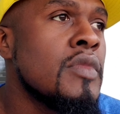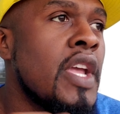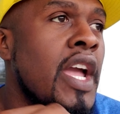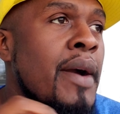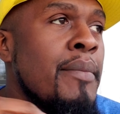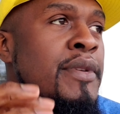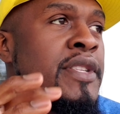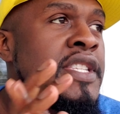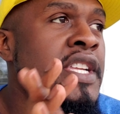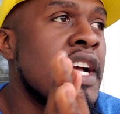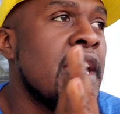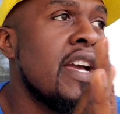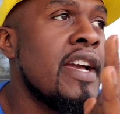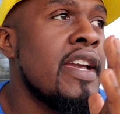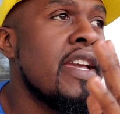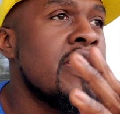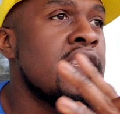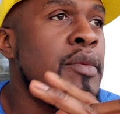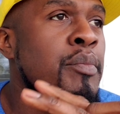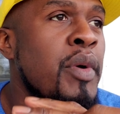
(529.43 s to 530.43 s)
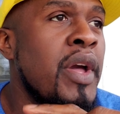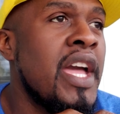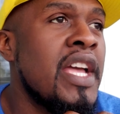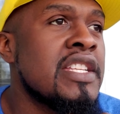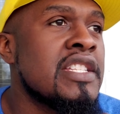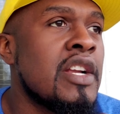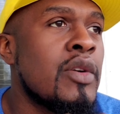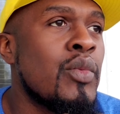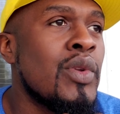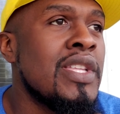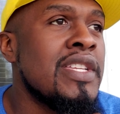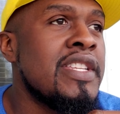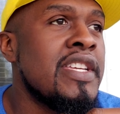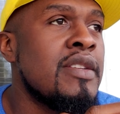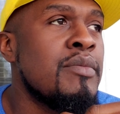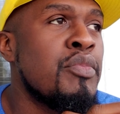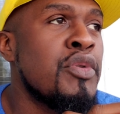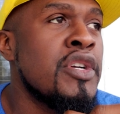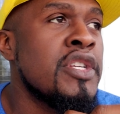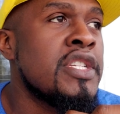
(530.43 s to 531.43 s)
Amazon in the past, and I really
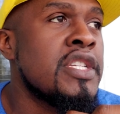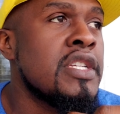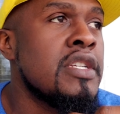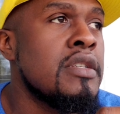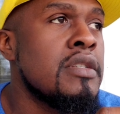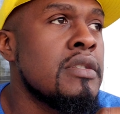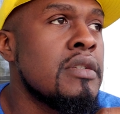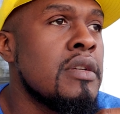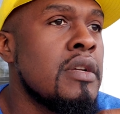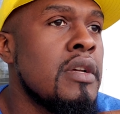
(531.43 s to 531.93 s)
didn't push it.